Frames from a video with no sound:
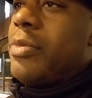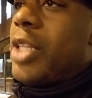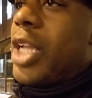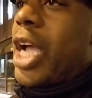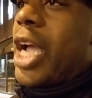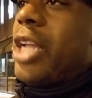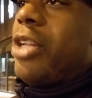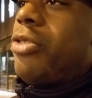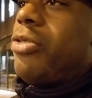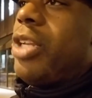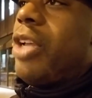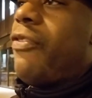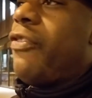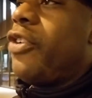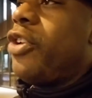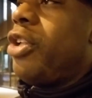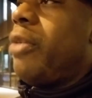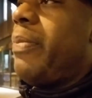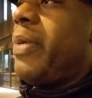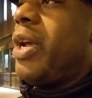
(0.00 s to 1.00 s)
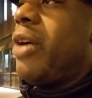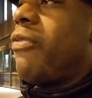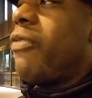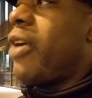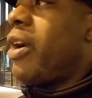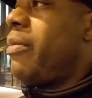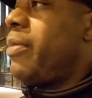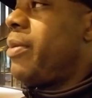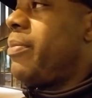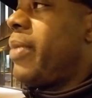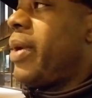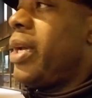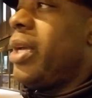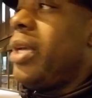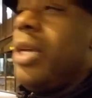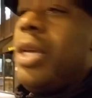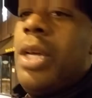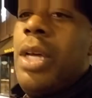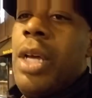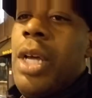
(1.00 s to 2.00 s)
ain't no need for you to be around me, man.
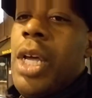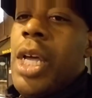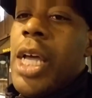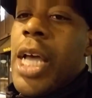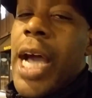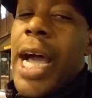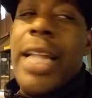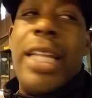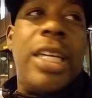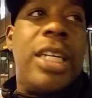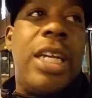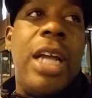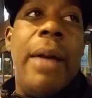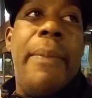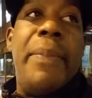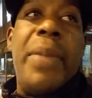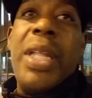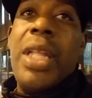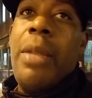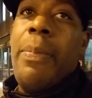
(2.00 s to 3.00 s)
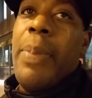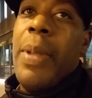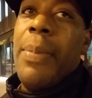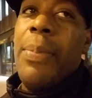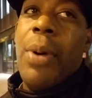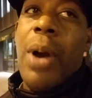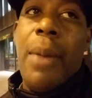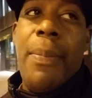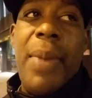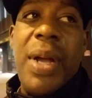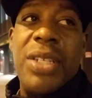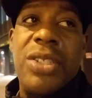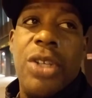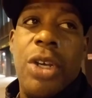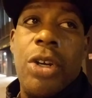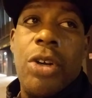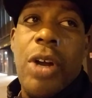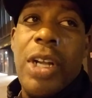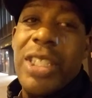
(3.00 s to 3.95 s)
I done cut many people out of my circle.